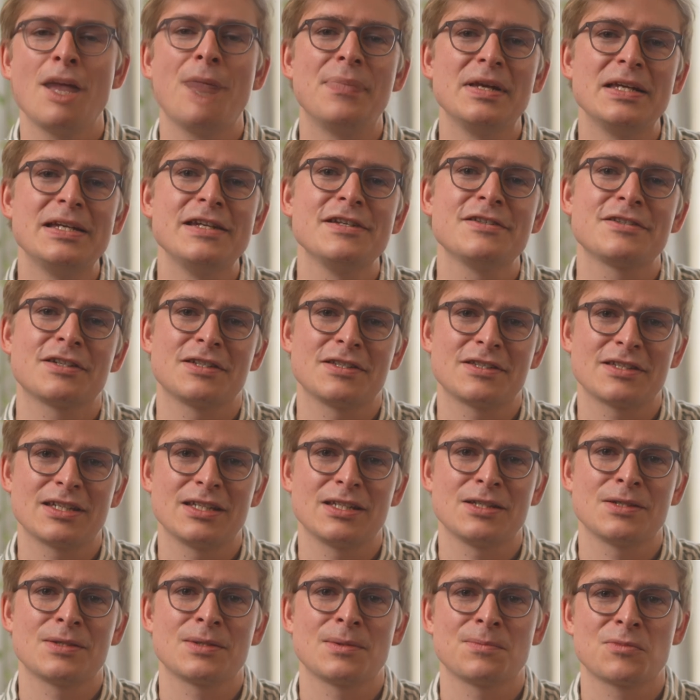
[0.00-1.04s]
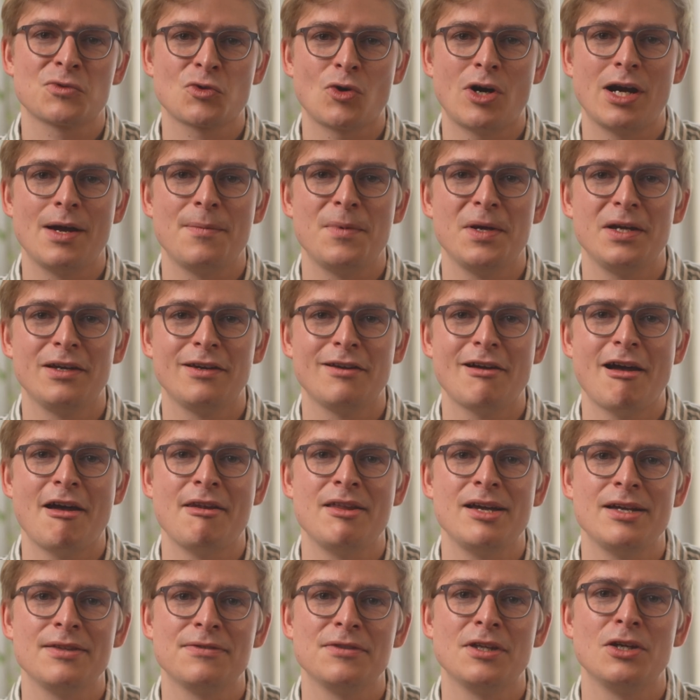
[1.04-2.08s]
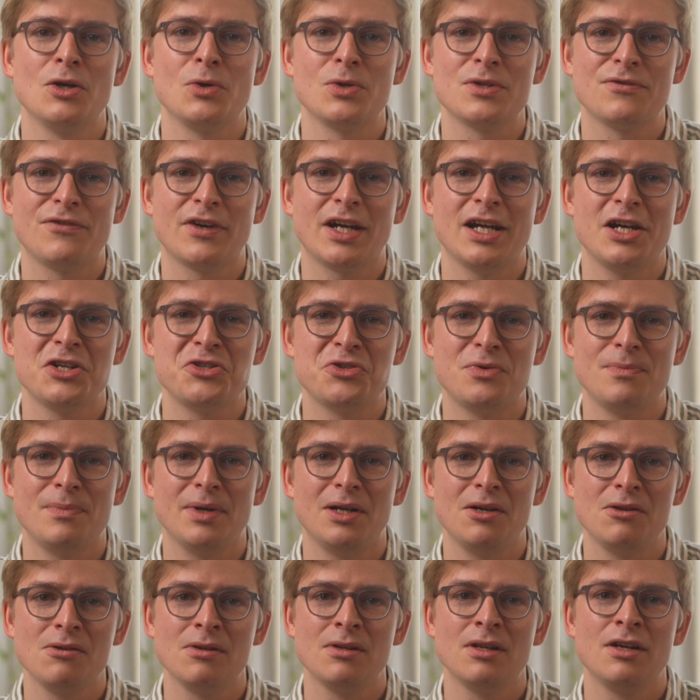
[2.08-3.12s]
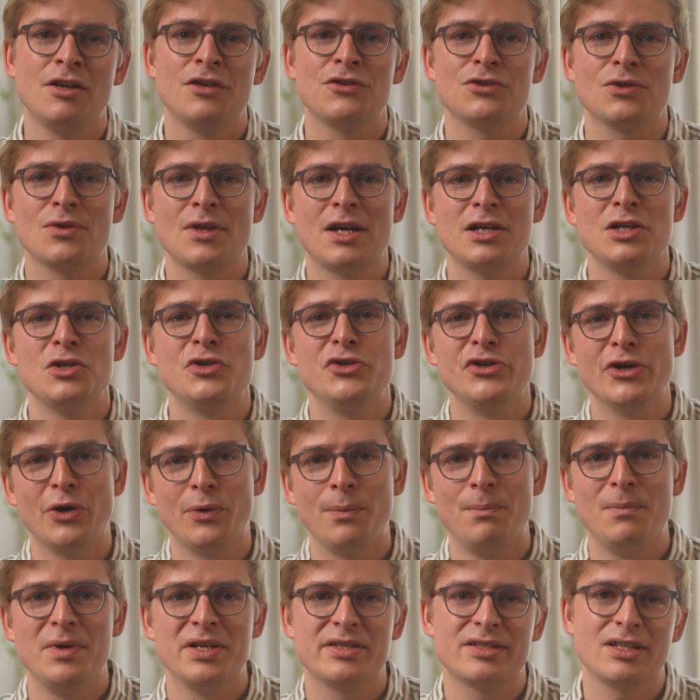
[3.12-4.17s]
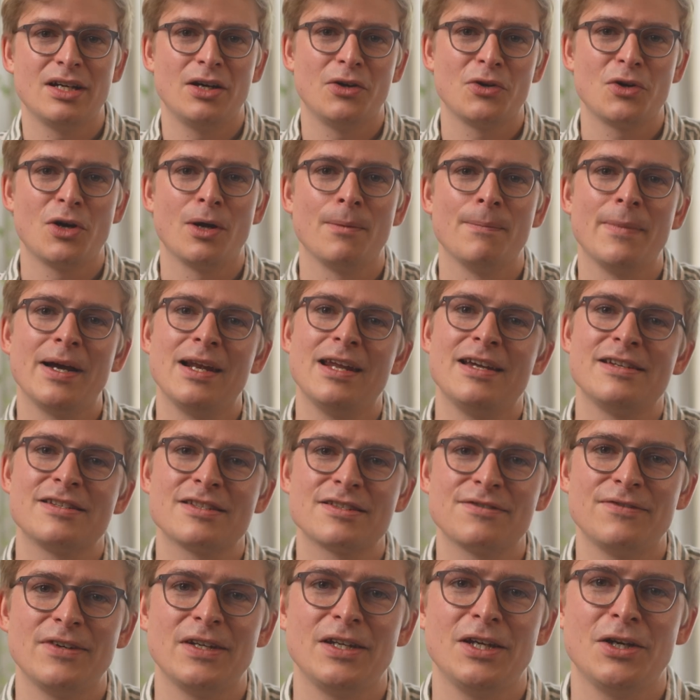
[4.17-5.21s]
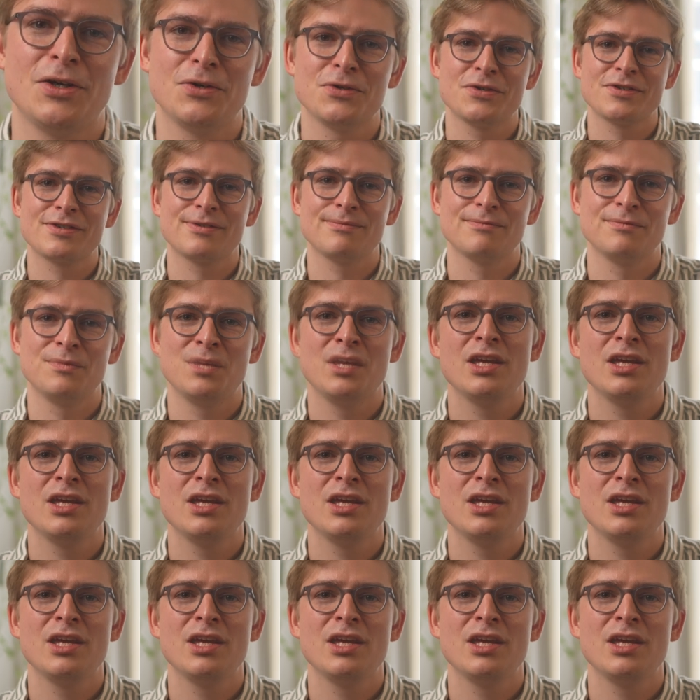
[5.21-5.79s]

please consider subscribing and hit the notification bell so that you don't miss out on my latest videos.